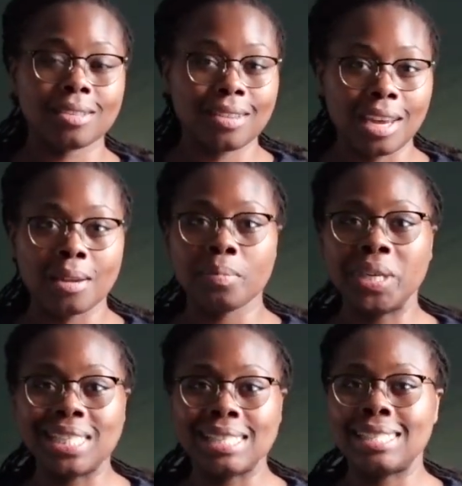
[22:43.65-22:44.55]
knit in
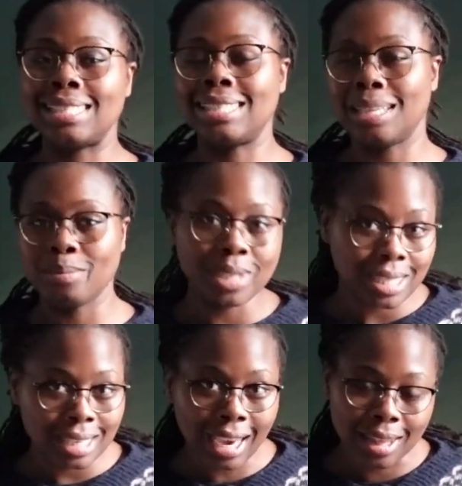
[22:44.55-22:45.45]
pieces and seamed
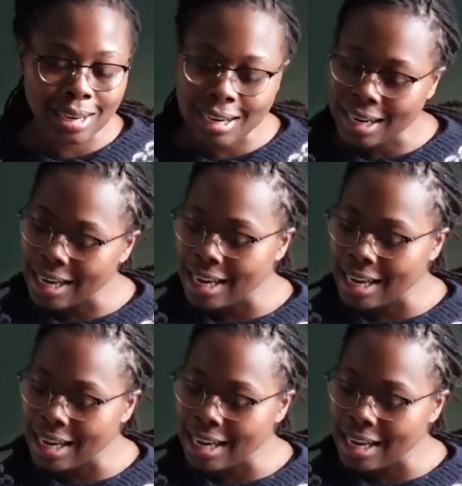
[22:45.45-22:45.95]
together.